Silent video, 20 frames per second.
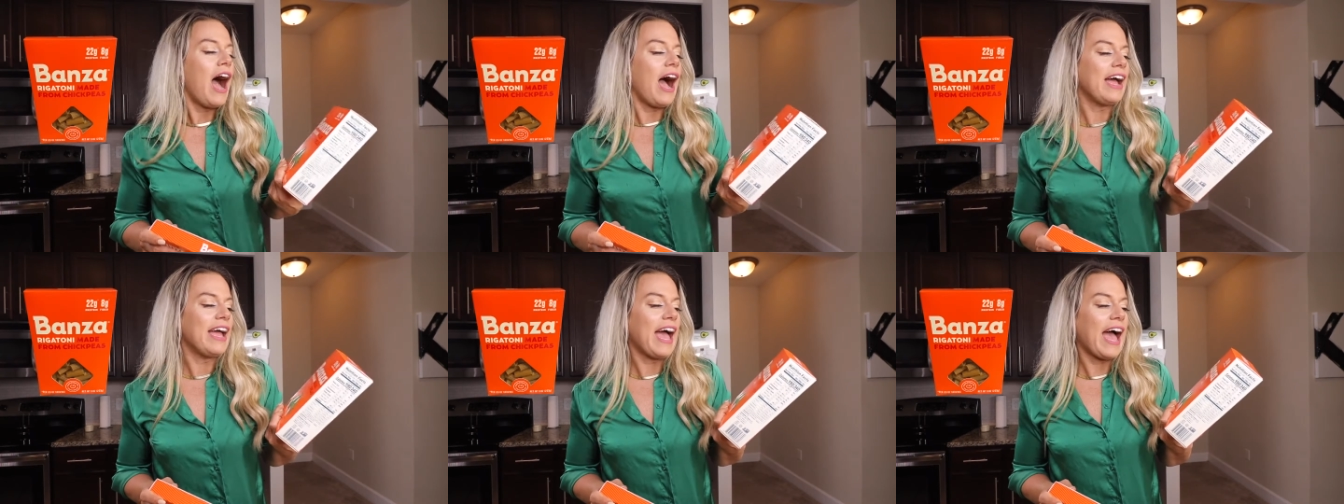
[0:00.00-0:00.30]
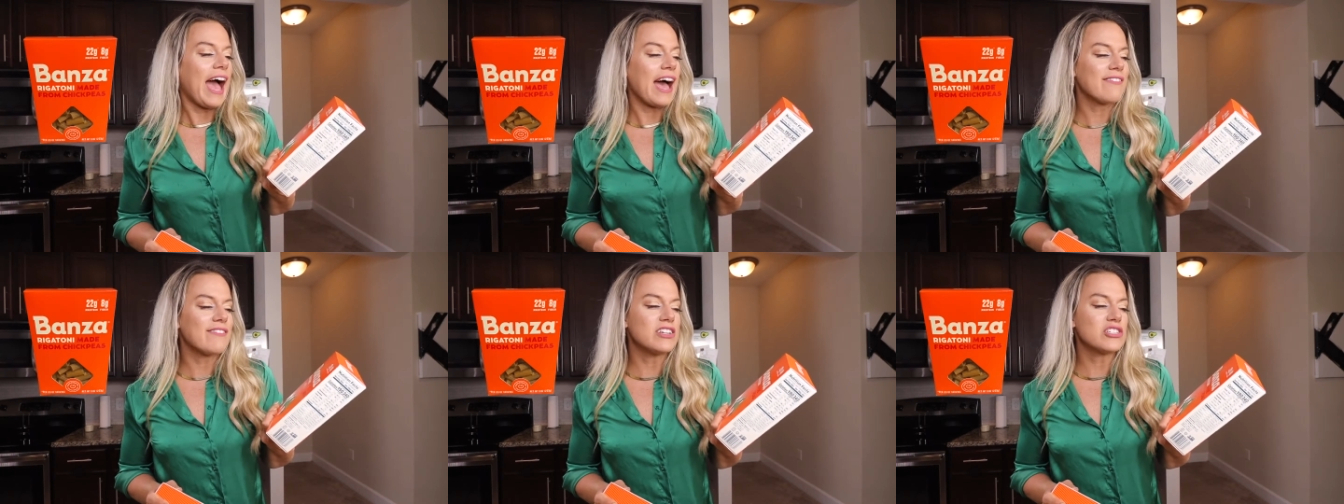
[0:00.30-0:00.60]
I
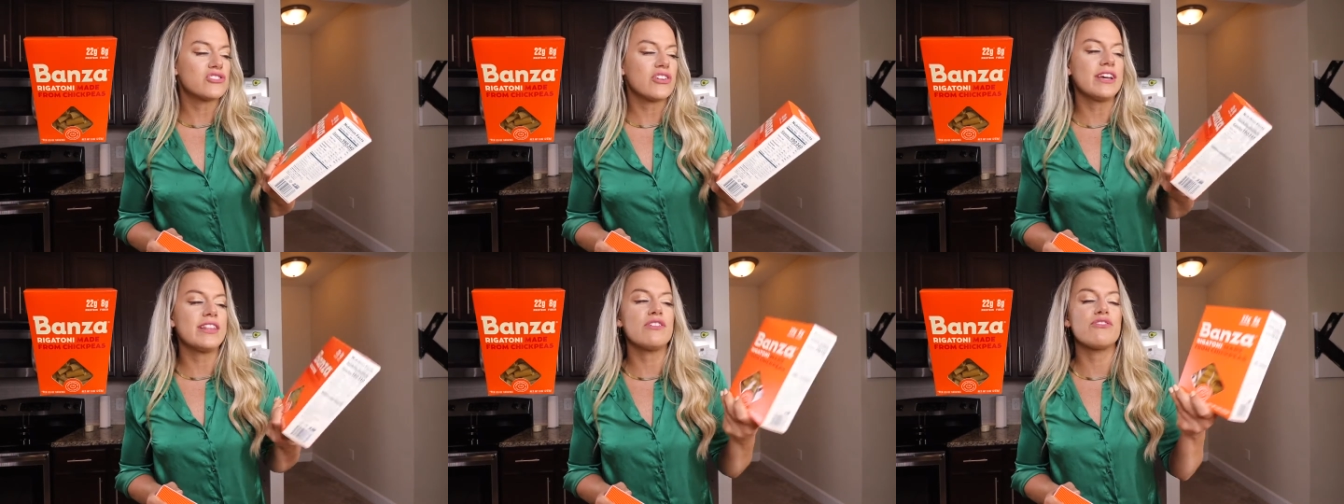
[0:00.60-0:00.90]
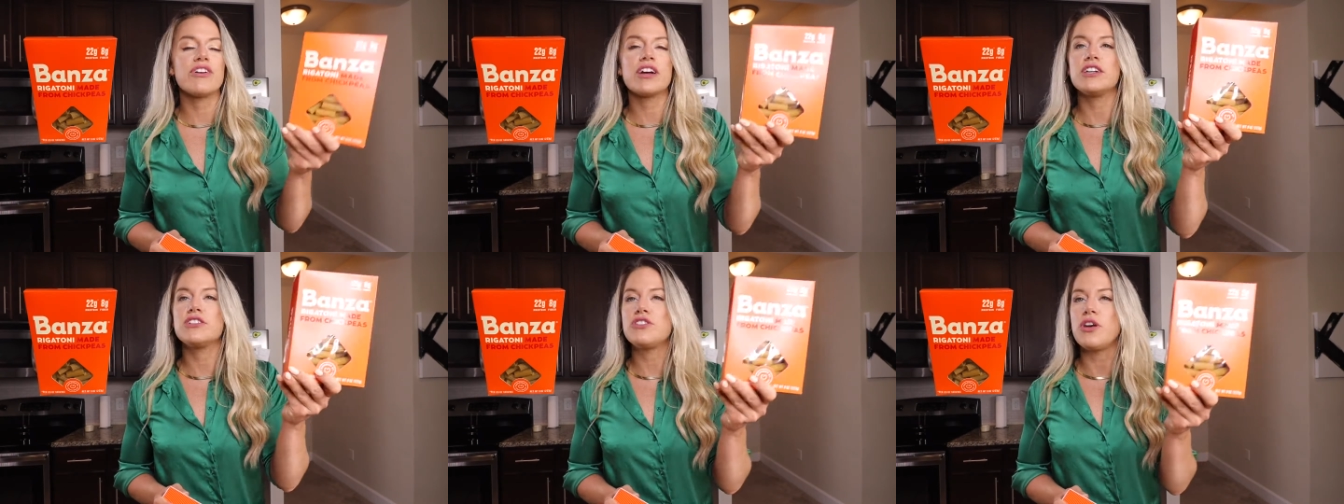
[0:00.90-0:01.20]
haven't tried the
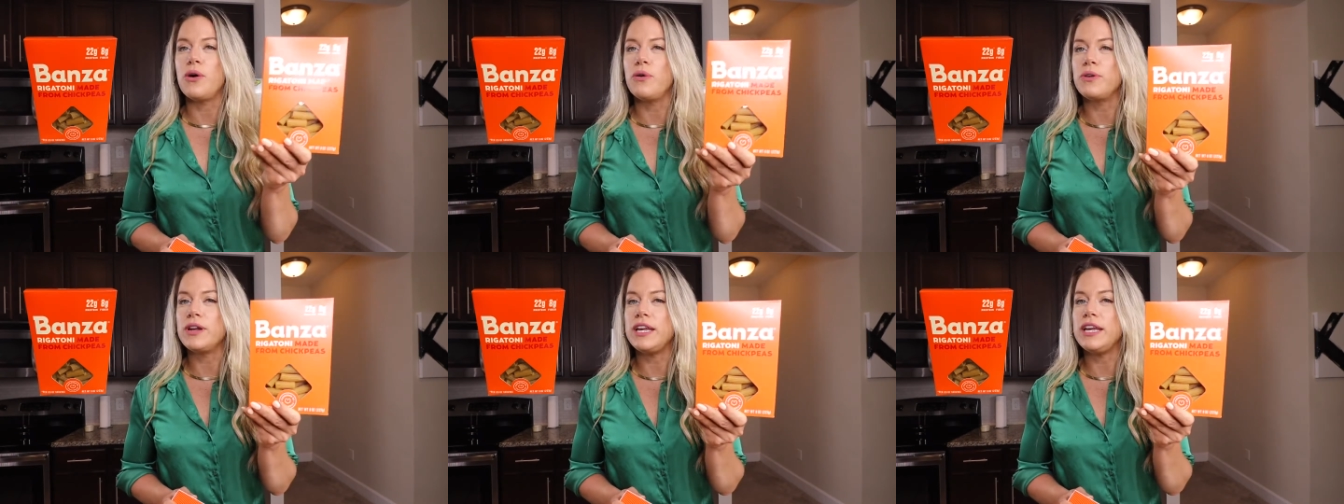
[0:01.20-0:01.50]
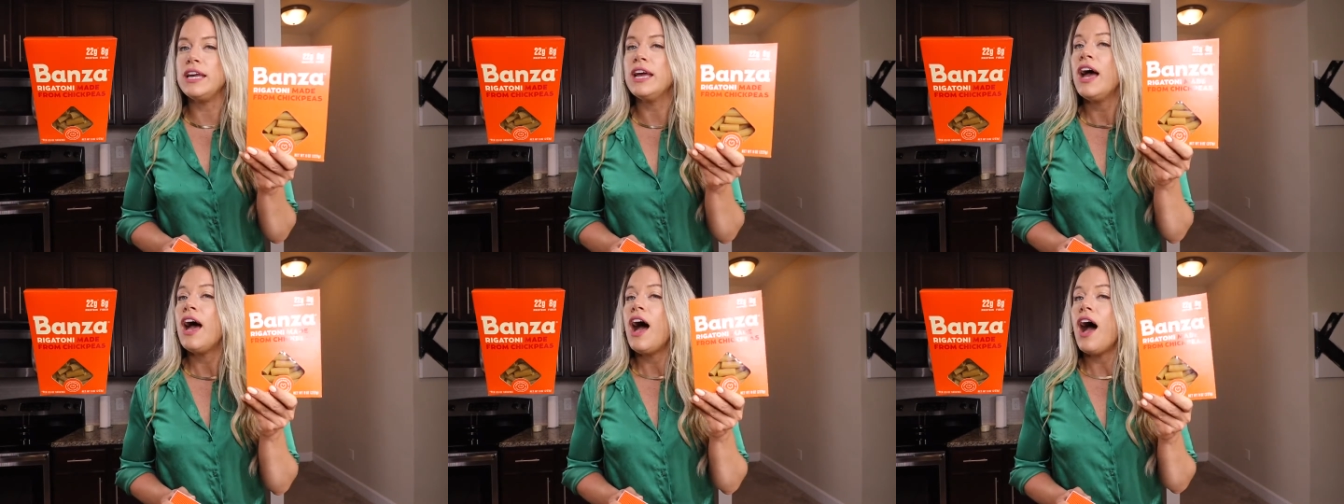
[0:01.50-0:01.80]

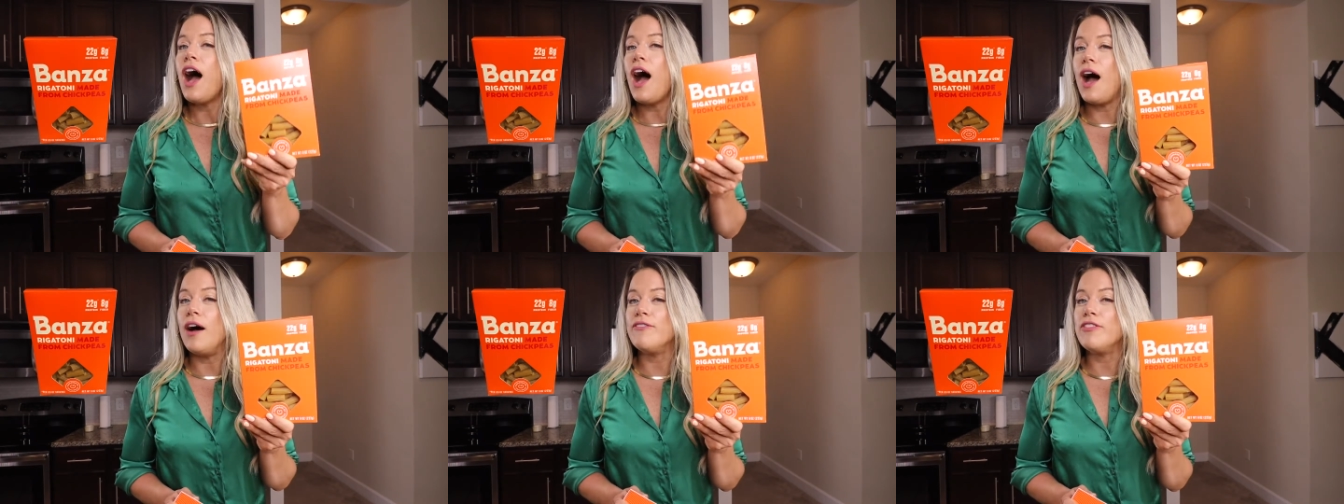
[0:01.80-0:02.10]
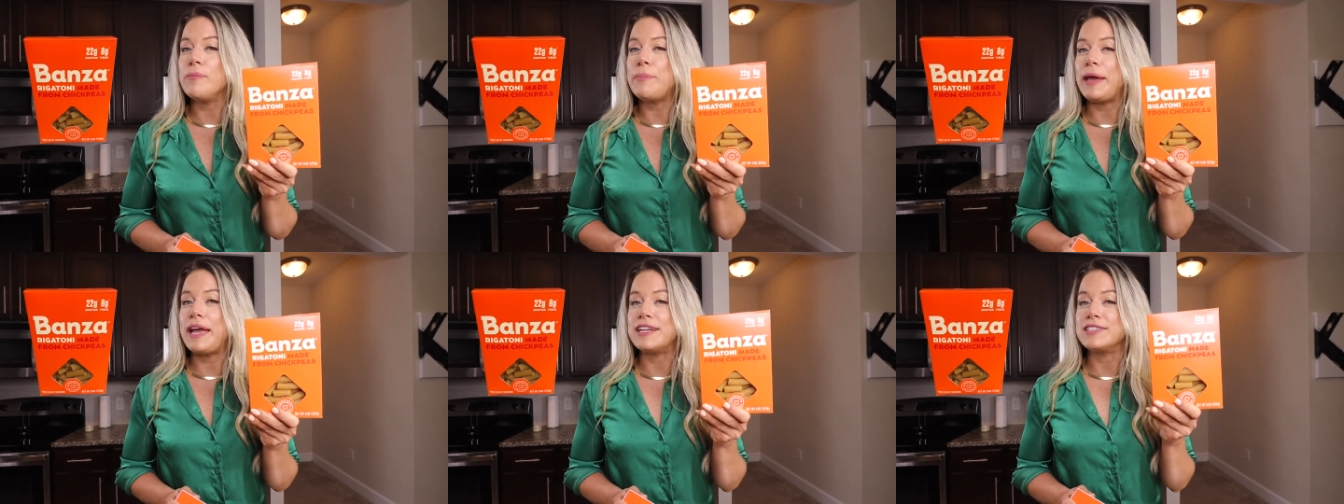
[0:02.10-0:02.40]
rigatoni
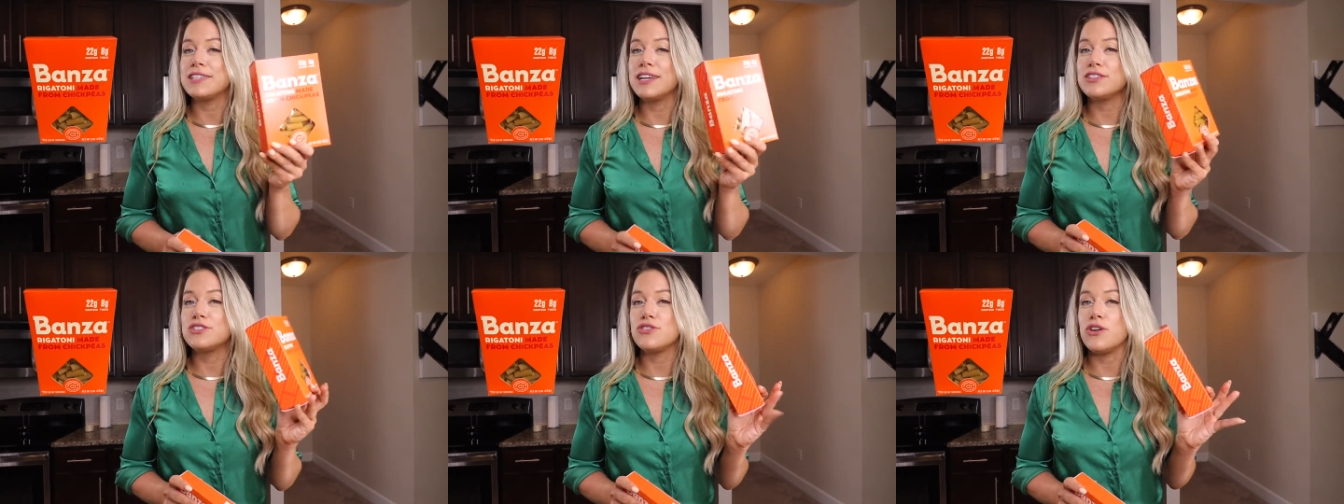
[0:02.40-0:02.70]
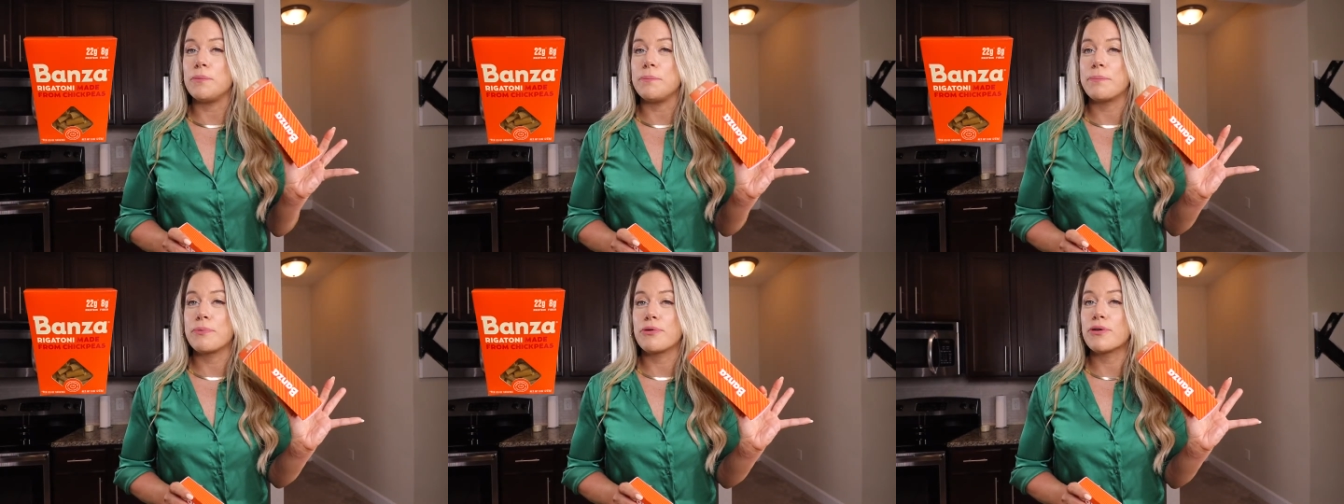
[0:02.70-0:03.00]
of the Banza,
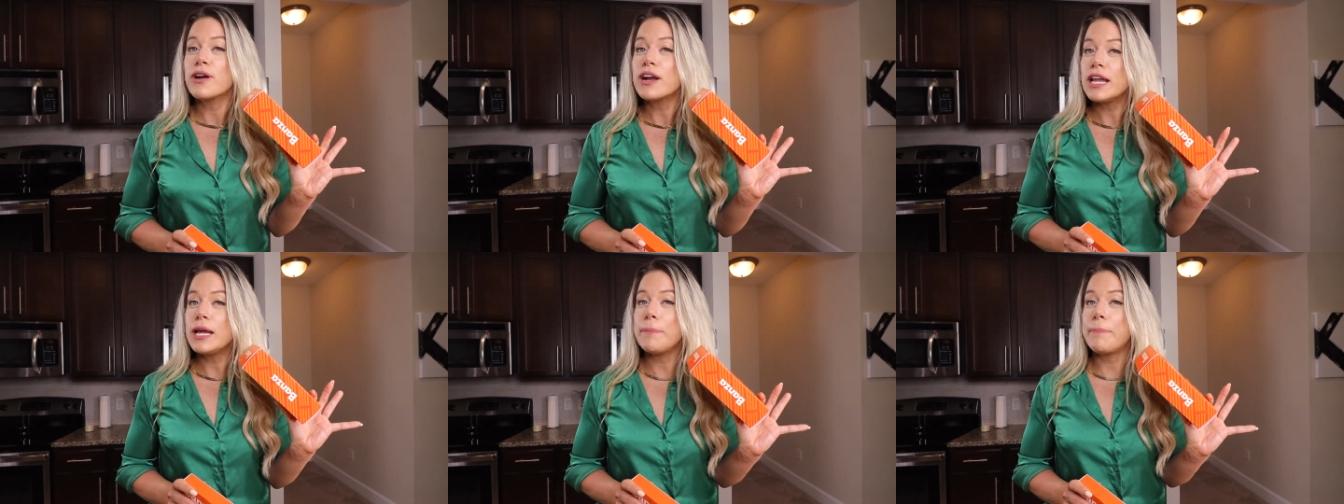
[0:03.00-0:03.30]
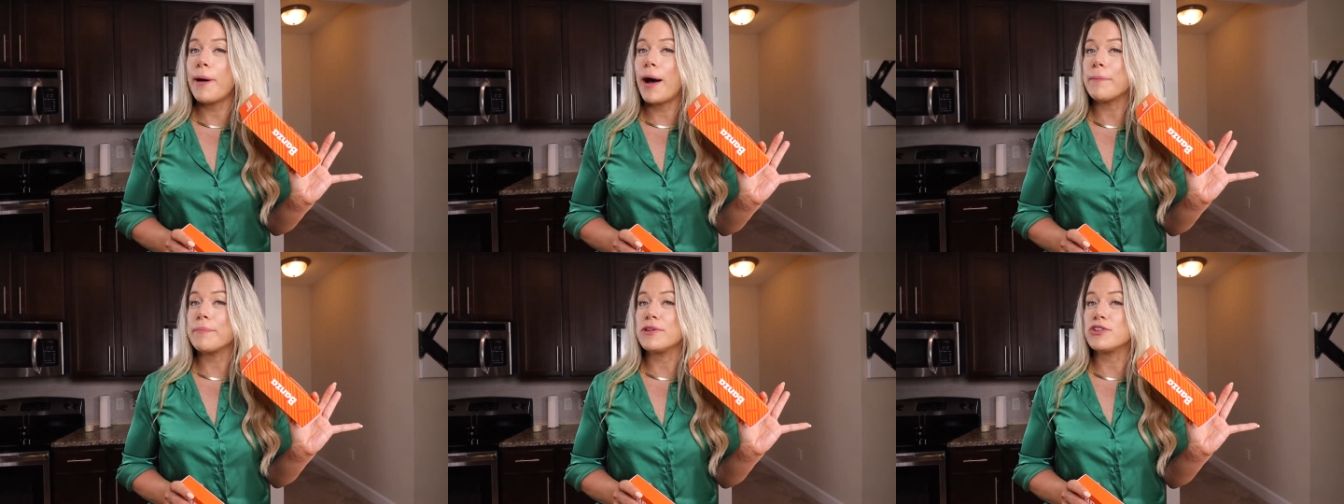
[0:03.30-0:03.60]
so I'm pretty
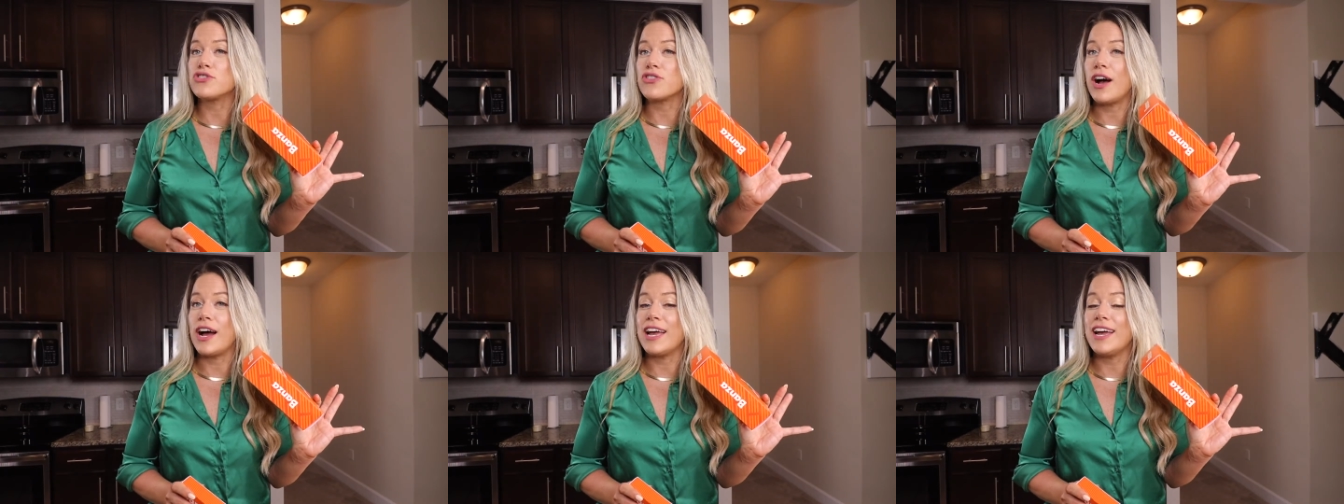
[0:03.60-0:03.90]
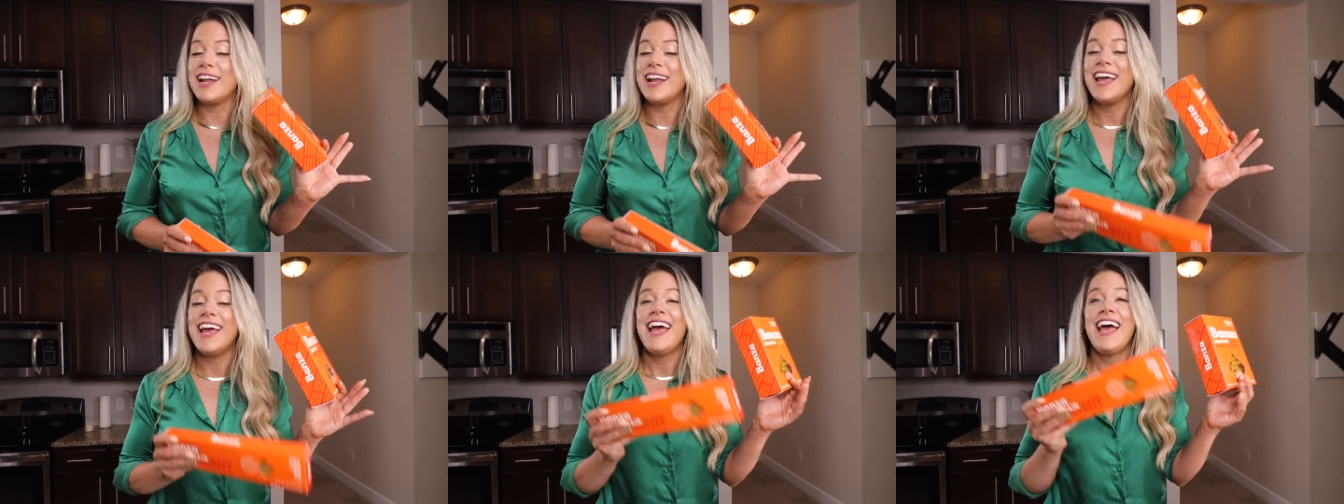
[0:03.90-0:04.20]
pumped to try
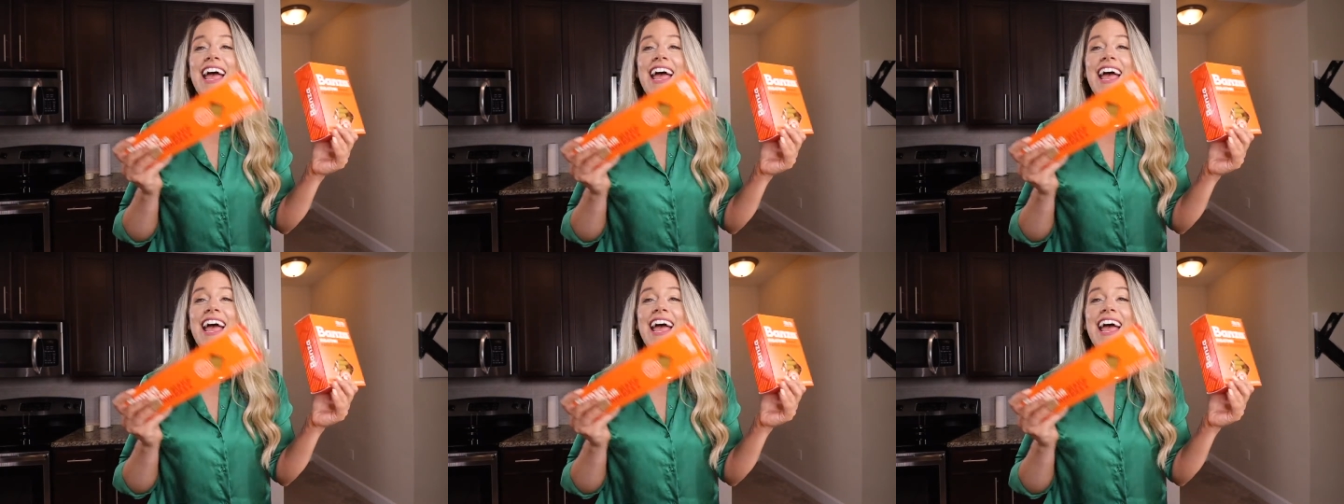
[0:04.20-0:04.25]
it.